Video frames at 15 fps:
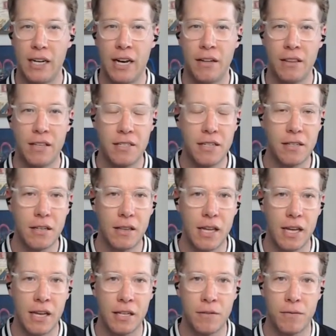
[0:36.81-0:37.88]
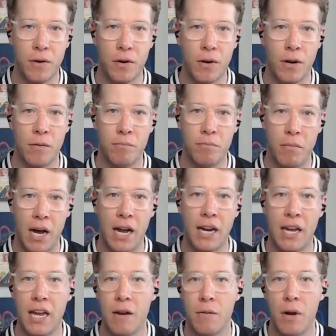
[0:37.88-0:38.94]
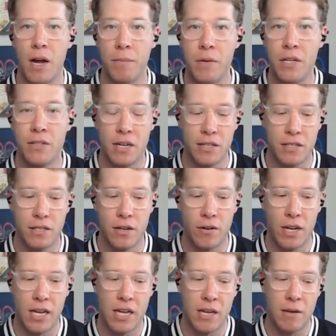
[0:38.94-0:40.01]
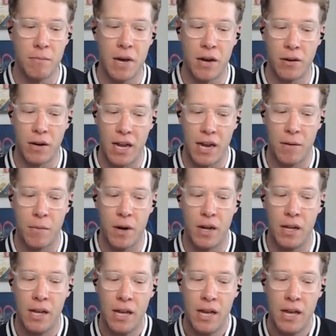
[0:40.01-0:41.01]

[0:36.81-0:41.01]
Now, this is a lens for my camera. I'm using a Sony E-mount camera.